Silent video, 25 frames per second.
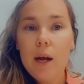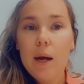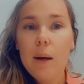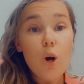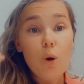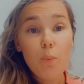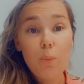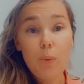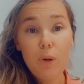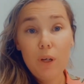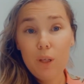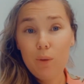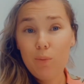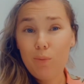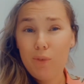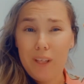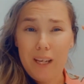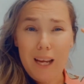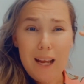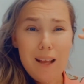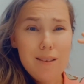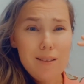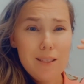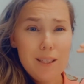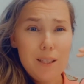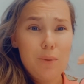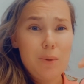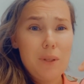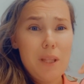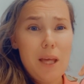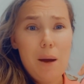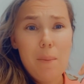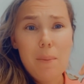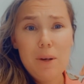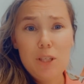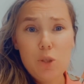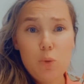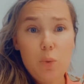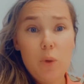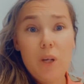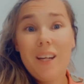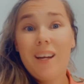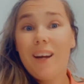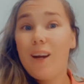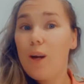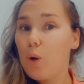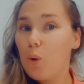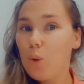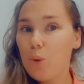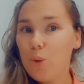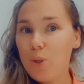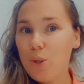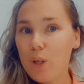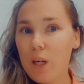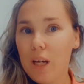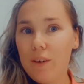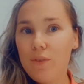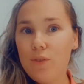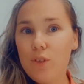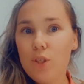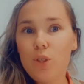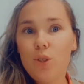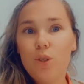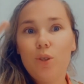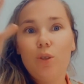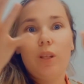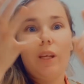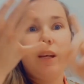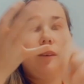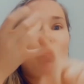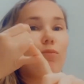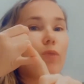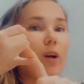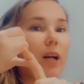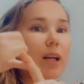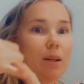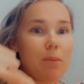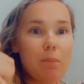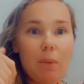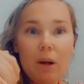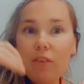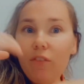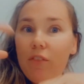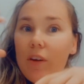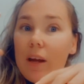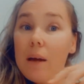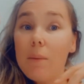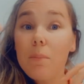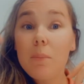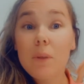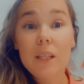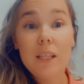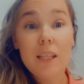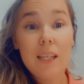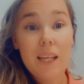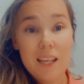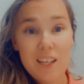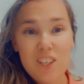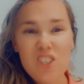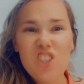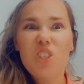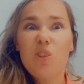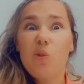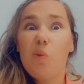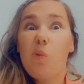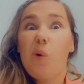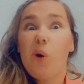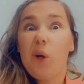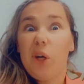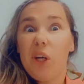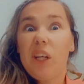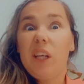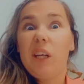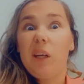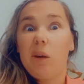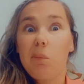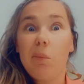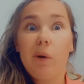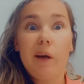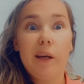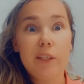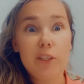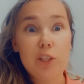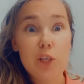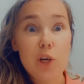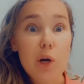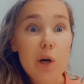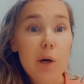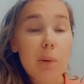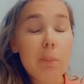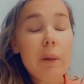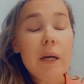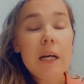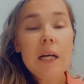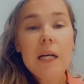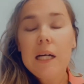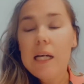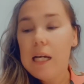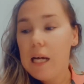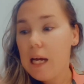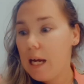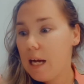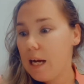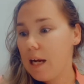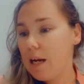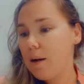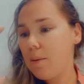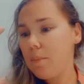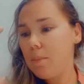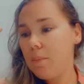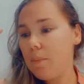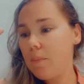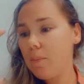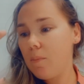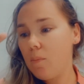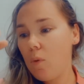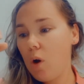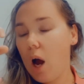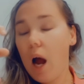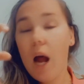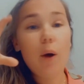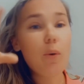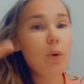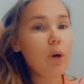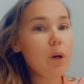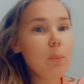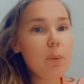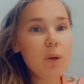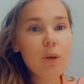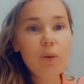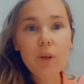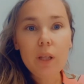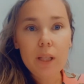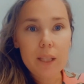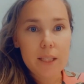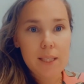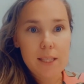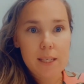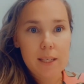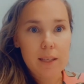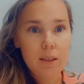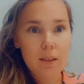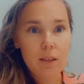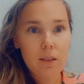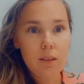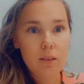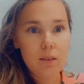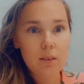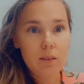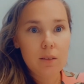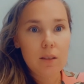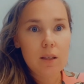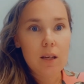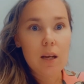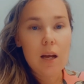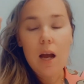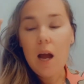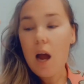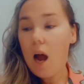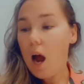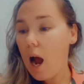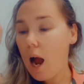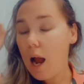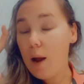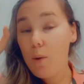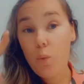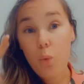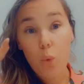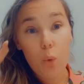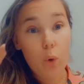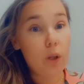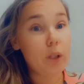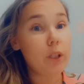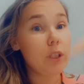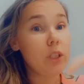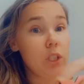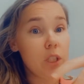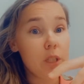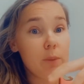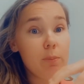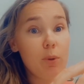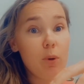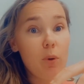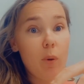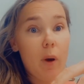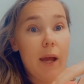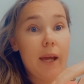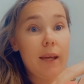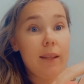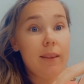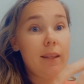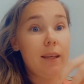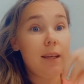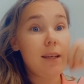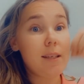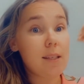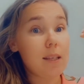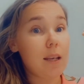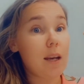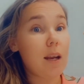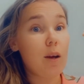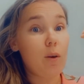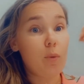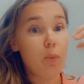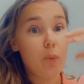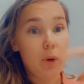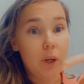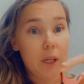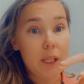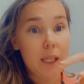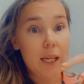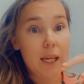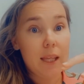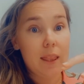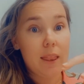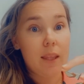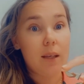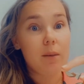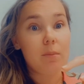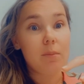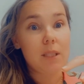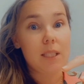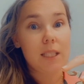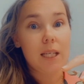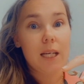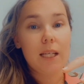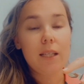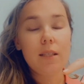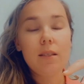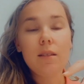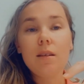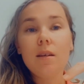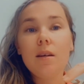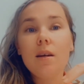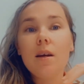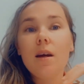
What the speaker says: but in reality, with how much work I also have to do, like running my family and actually working my job, I want to be realistic. I want to chip away at these and I want to get them done,